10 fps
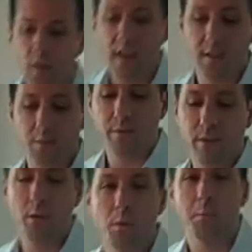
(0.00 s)
we asked them
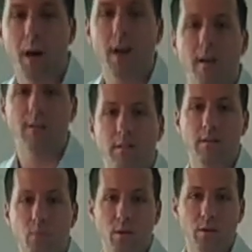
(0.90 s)
if they would mind
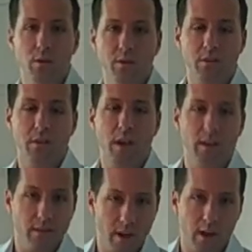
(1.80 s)
if we use this
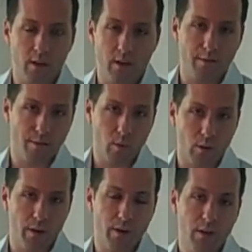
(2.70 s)
kind of tile on the
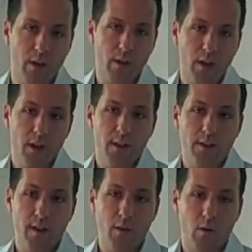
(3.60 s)
flooring.
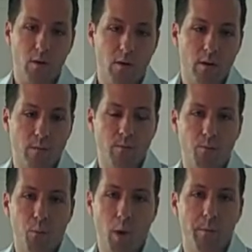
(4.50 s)
They
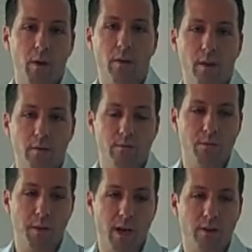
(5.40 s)
are primarily of
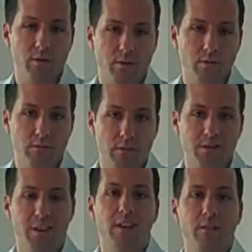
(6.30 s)
Spanish
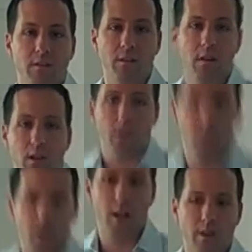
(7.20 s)
descent.
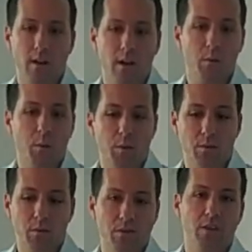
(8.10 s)
And uh, we
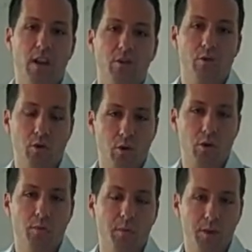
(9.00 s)
went through the selection,
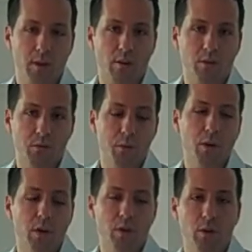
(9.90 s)
showed them the materials we
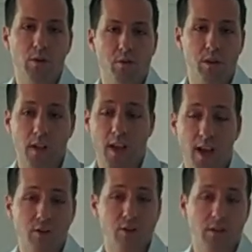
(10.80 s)
were going to use, and
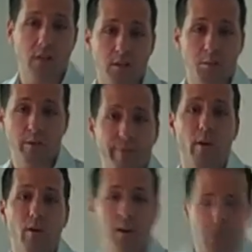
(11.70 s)
they actually
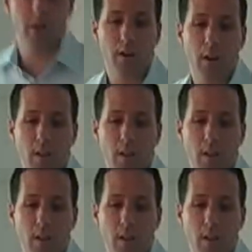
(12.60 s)
preferred it.